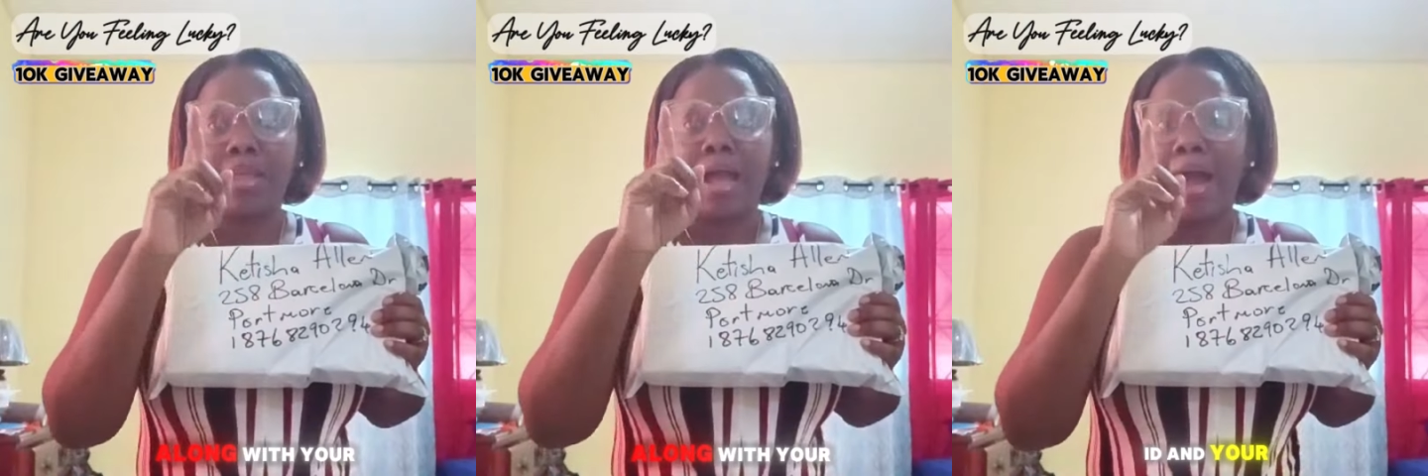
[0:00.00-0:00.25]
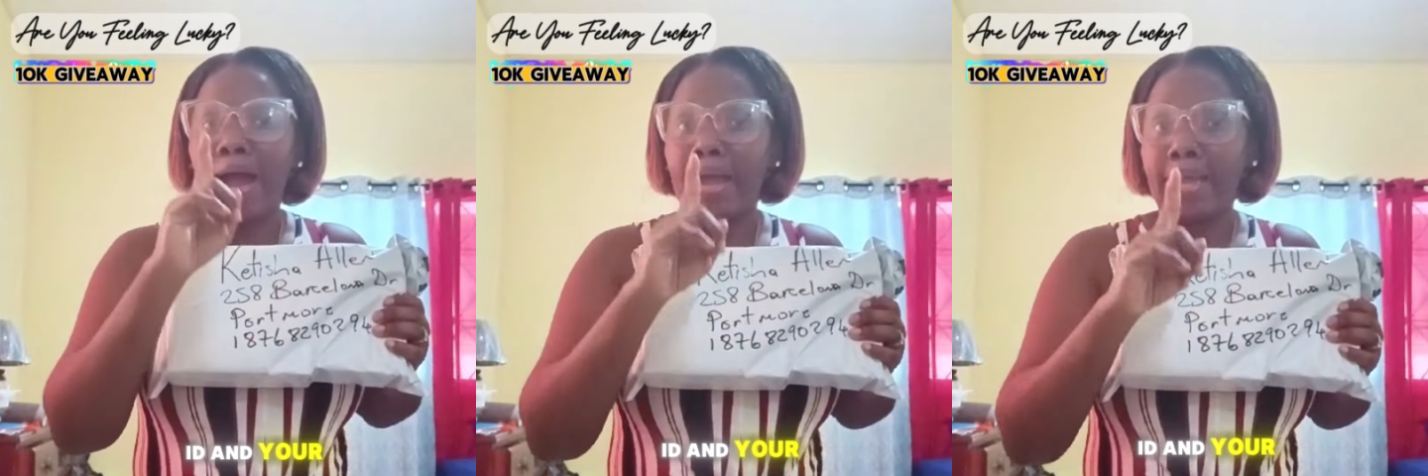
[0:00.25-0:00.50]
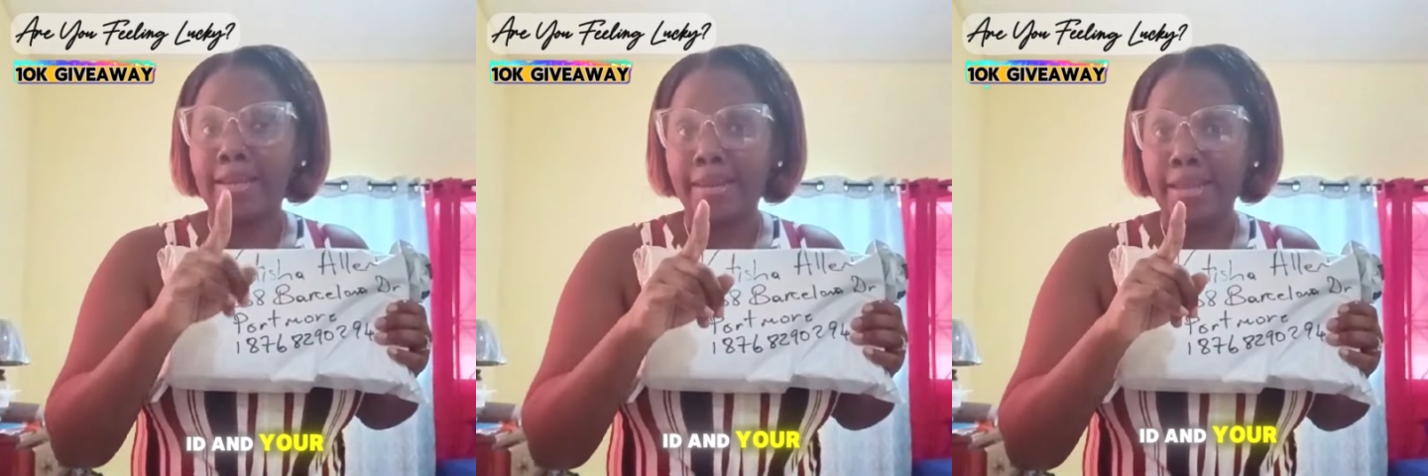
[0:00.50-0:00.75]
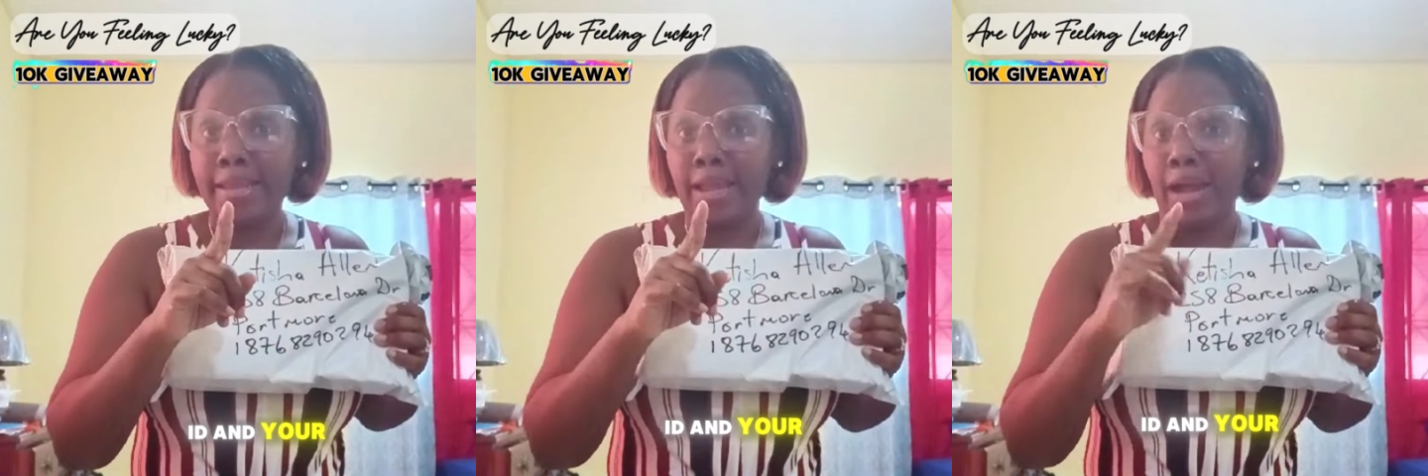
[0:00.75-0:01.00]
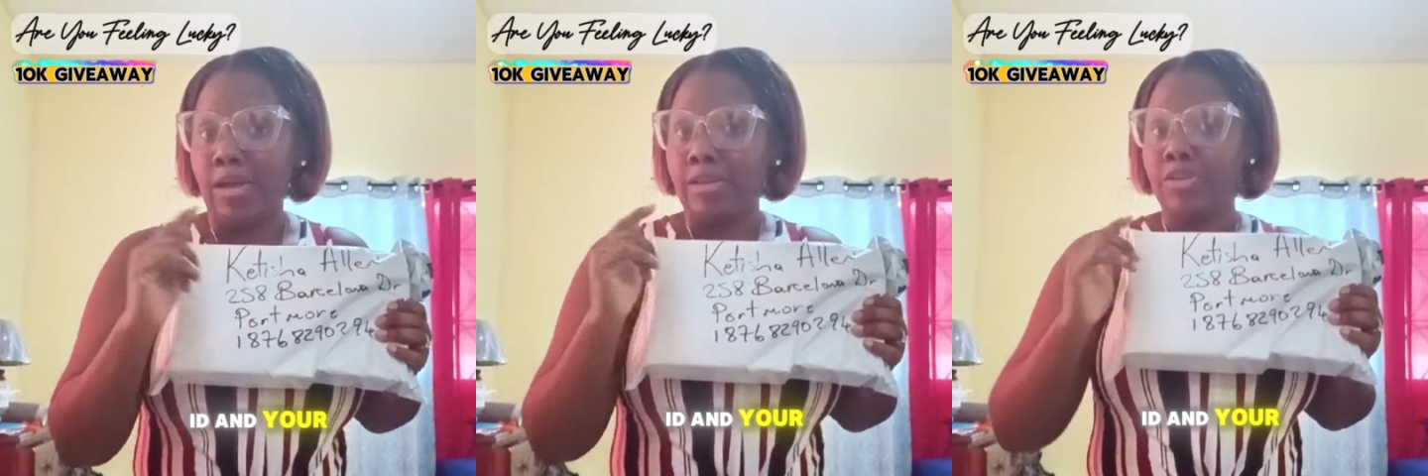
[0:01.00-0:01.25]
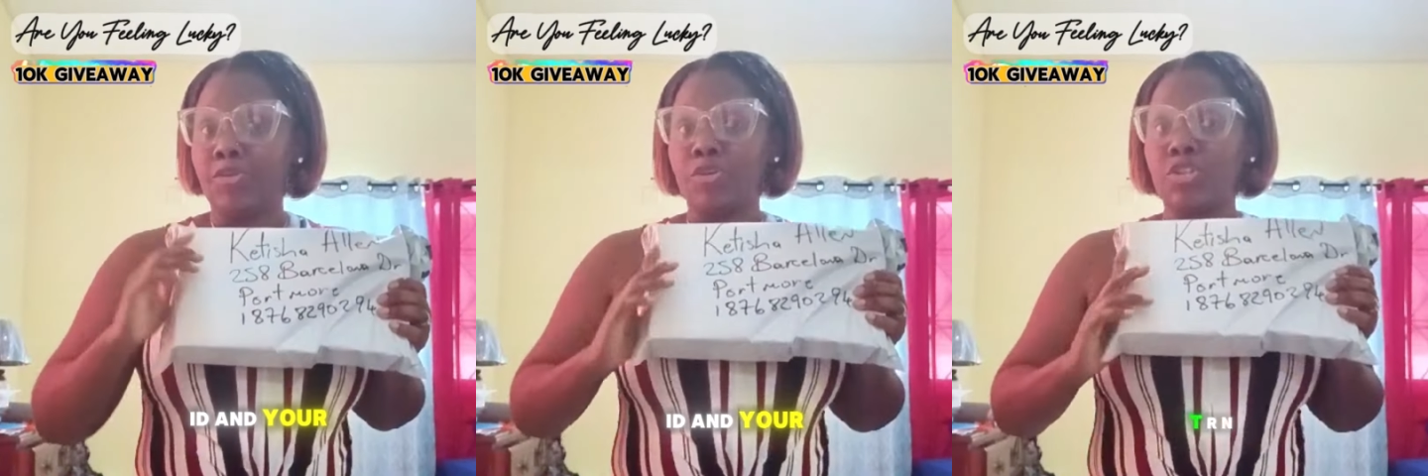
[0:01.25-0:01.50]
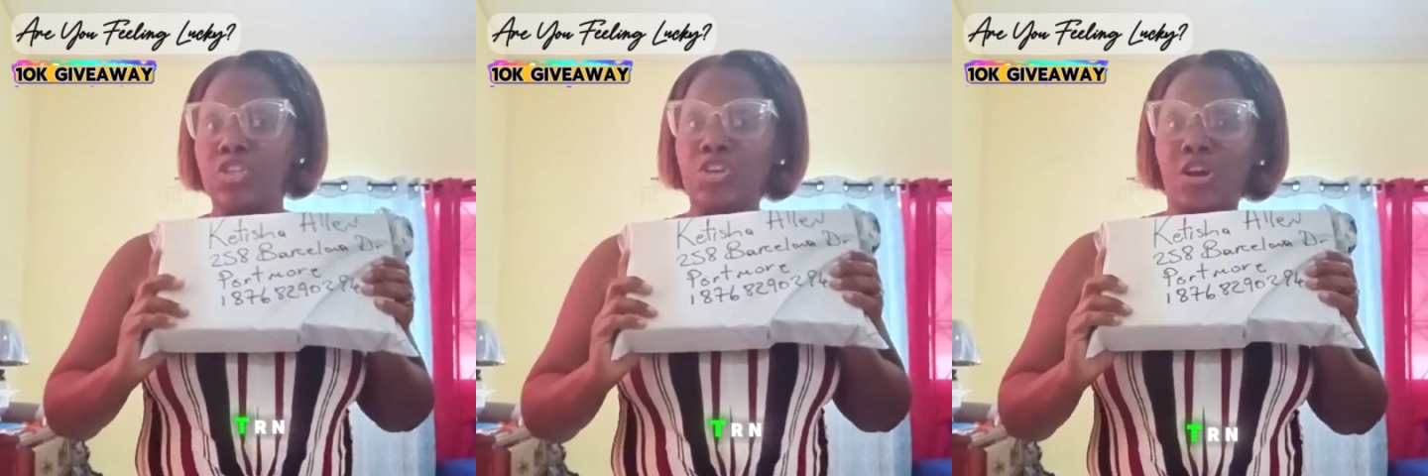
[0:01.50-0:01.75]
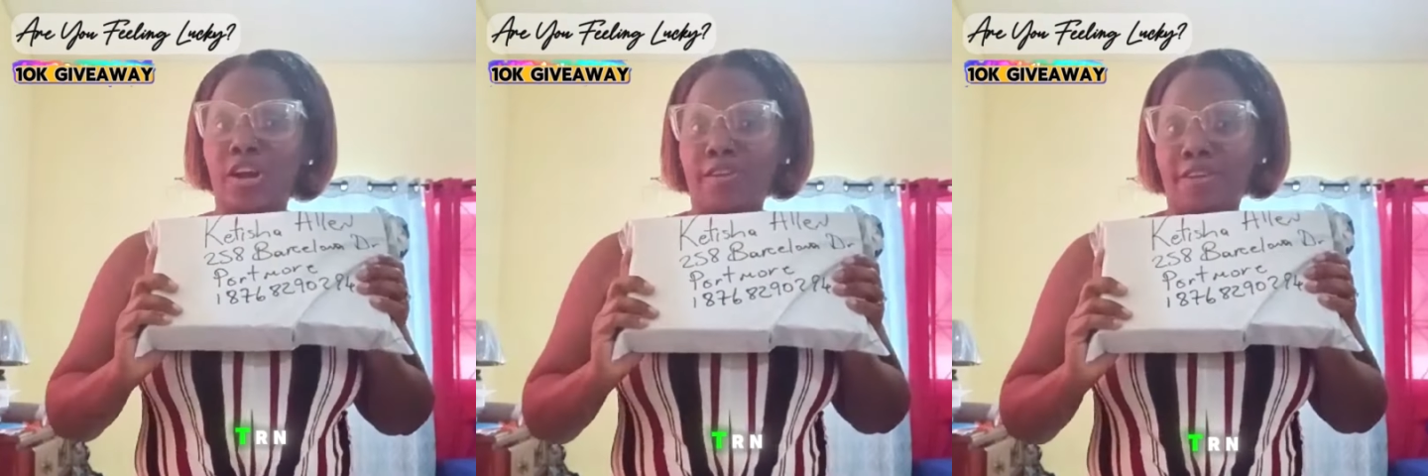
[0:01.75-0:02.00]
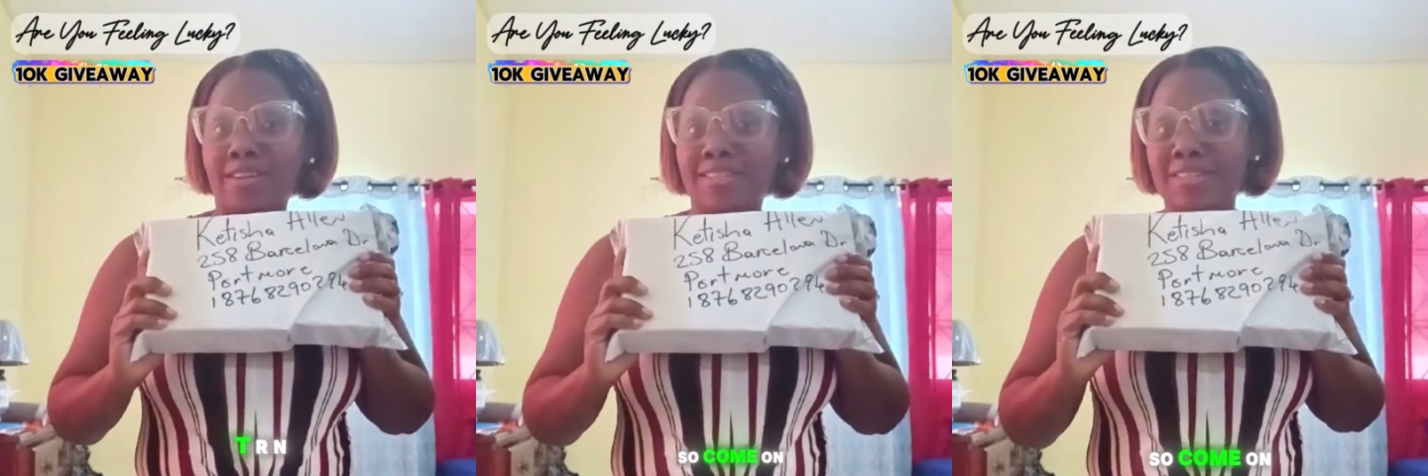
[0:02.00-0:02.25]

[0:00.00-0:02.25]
ID and your TRN.